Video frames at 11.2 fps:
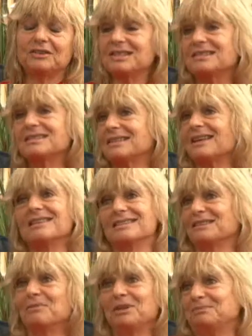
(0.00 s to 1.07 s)
This is
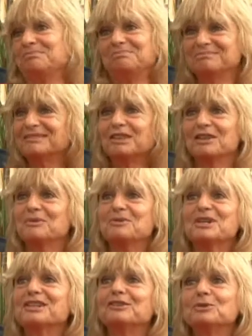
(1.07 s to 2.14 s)
science, I mean,
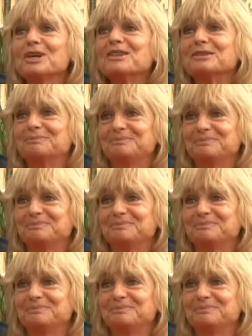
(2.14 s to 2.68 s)
working together.